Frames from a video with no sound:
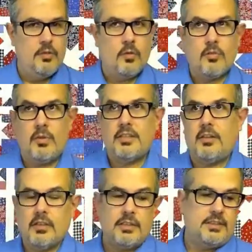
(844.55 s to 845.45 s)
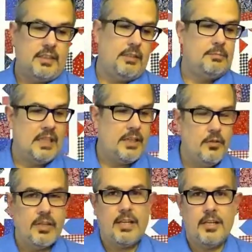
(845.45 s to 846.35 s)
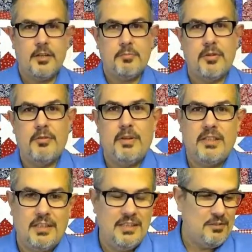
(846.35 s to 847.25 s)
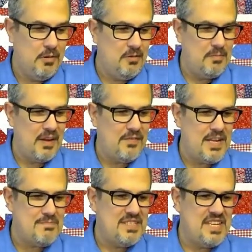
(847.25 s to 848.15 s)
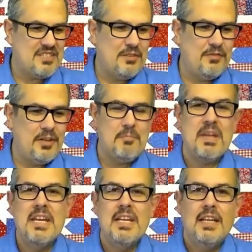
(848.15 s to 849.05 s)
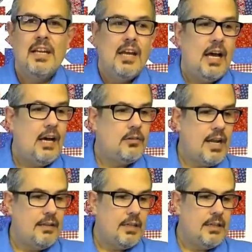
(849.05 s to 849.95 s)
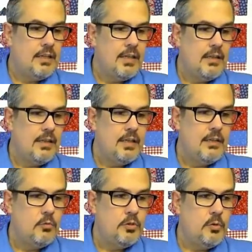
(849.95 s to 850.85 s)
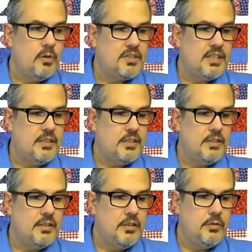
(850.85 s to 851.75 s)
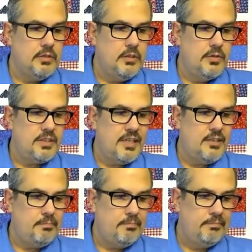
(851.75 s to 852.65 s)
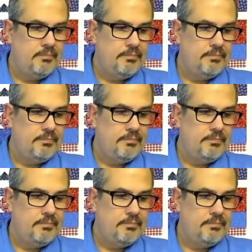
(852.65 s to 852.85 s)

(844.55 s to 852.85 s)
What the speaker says: Northwest Arkansas. I know that area pretty well. That's where my family's actually from. All right. Do we want to see the newest item?